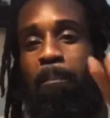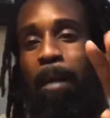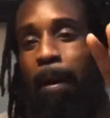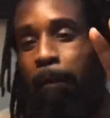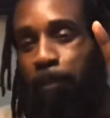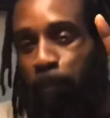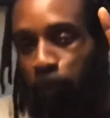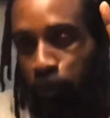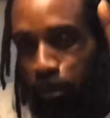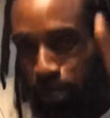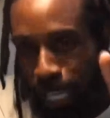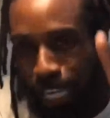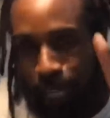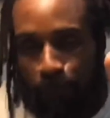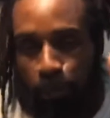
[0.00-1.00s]
my
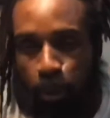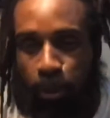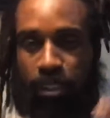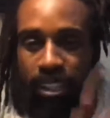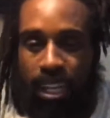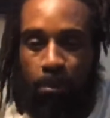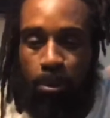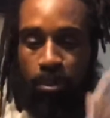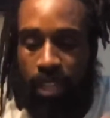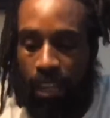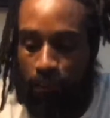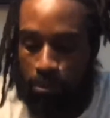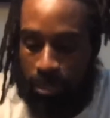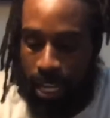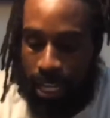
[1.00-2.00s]
second point that I'm going to
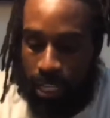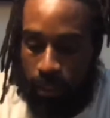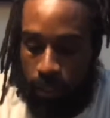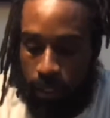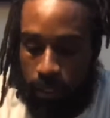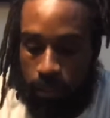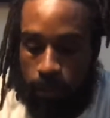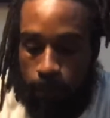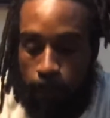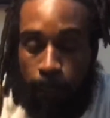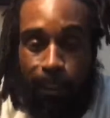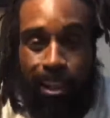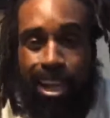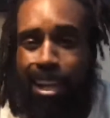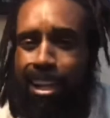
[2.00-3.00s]
take from Tiger is
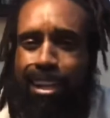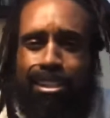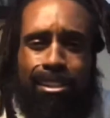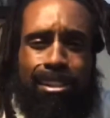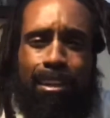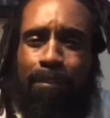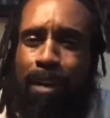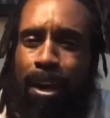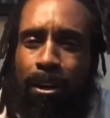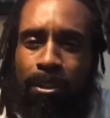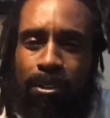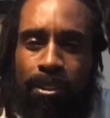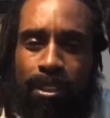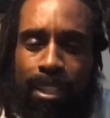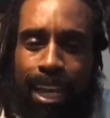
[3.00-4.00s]
you can't count yourself
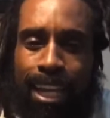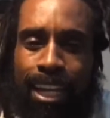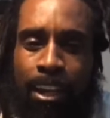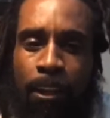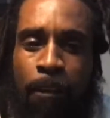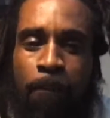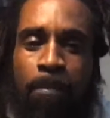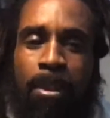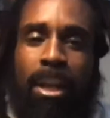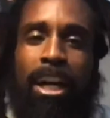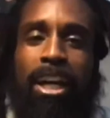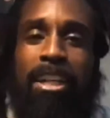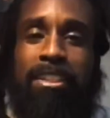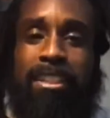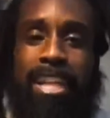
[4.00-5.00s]
out. Like
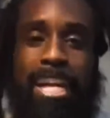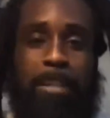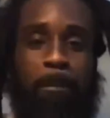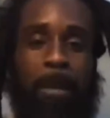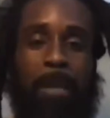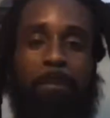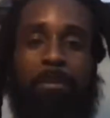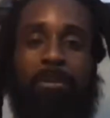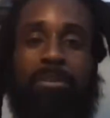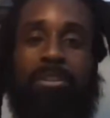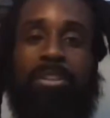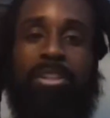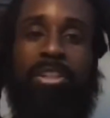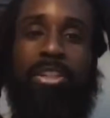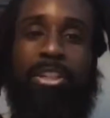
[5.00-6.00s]
us as
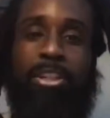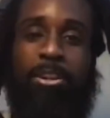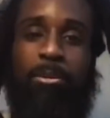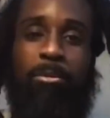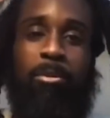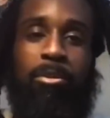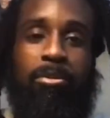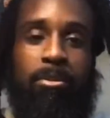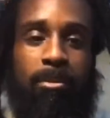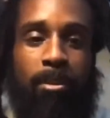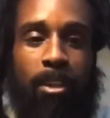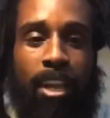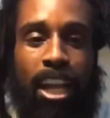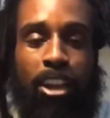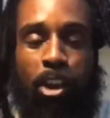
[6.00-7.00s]
people,
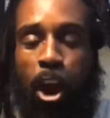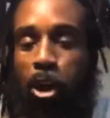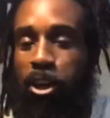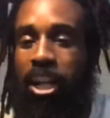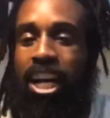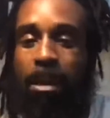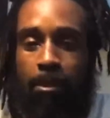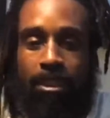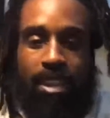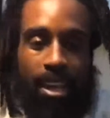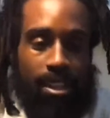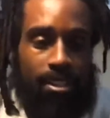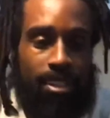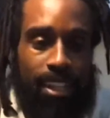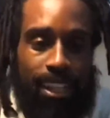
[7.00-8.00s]
you heard the
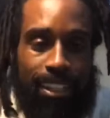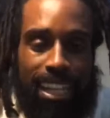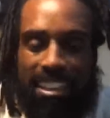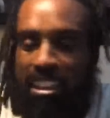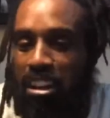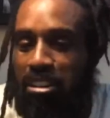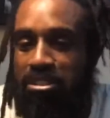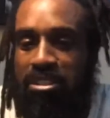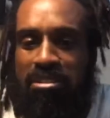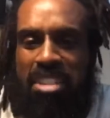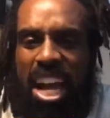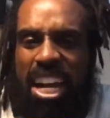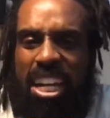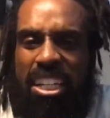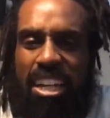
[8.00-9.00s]
commentator said they thought
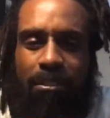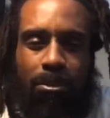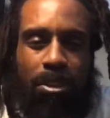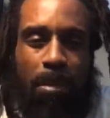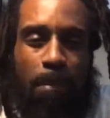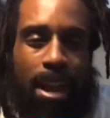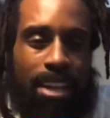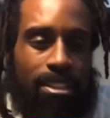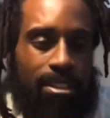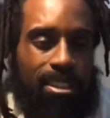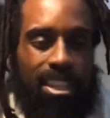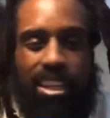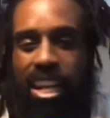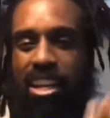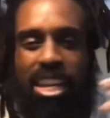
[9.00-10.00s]
Tiger never won a Masters
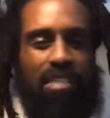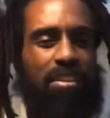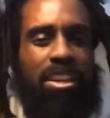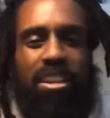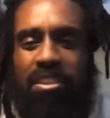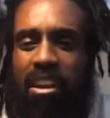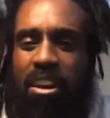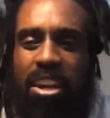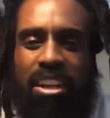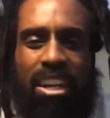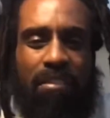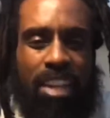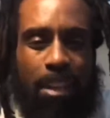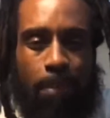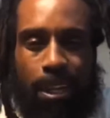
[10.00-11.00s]
again. They never thought he'd
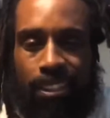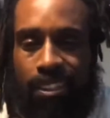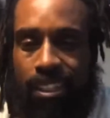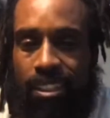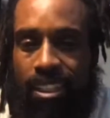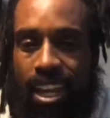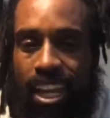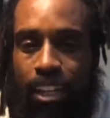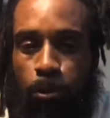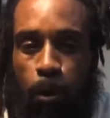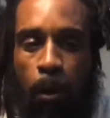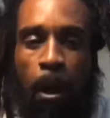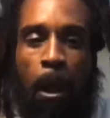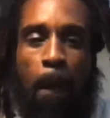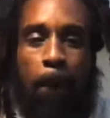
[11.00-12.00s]
never get back to that stage
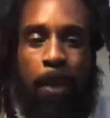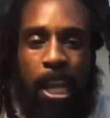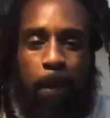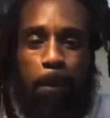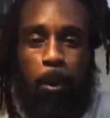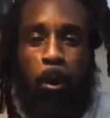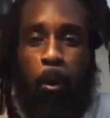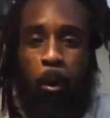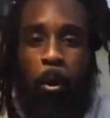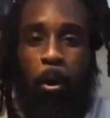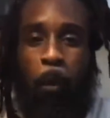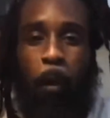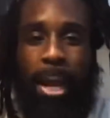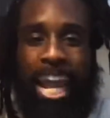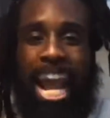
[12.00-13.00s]
where people
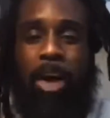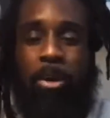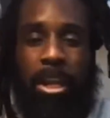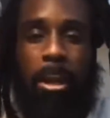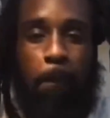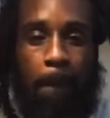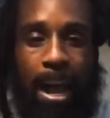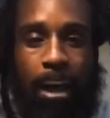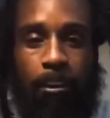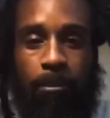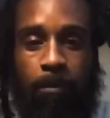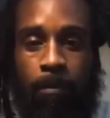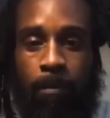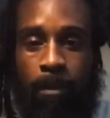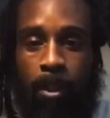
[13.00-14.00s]
were counting him out.
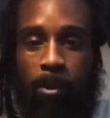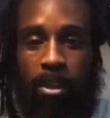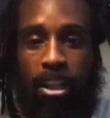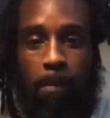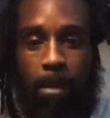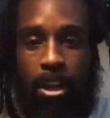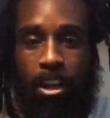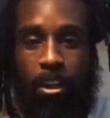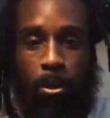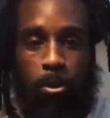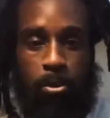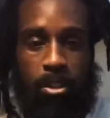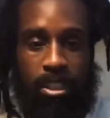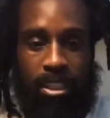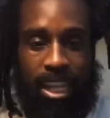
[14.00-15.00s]
Well, in the middle
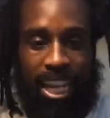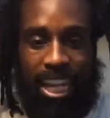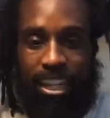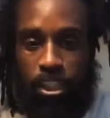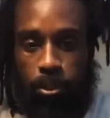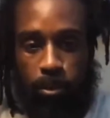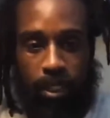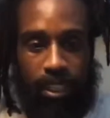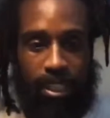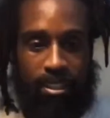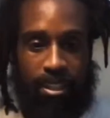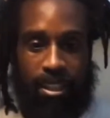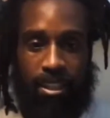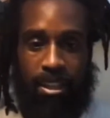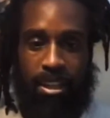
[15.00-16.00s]
of the
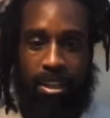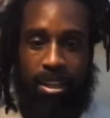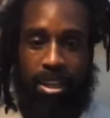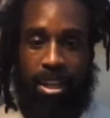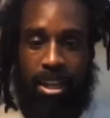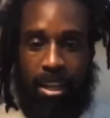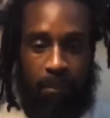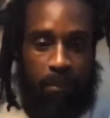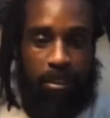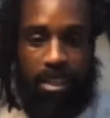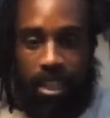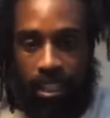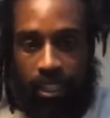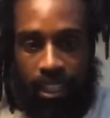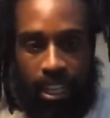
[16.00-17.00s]
injuries and the
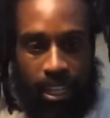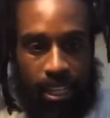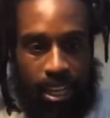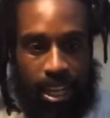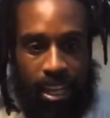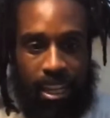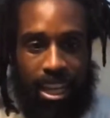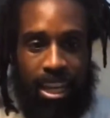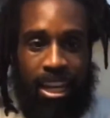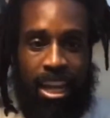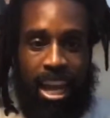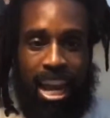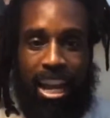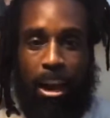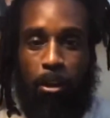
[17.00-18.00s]
infidelity
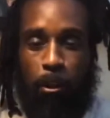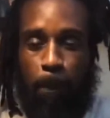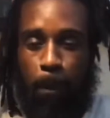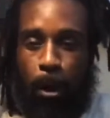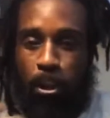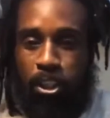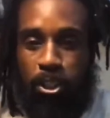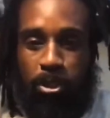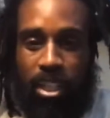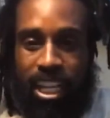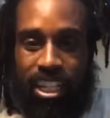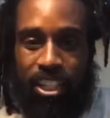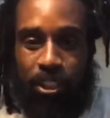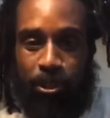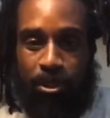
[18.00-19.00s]
and all the personal
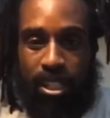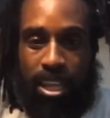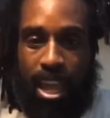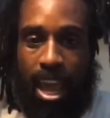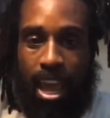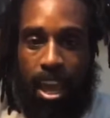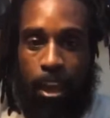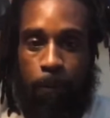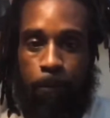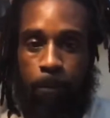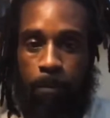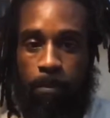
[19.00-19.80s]
issues he had,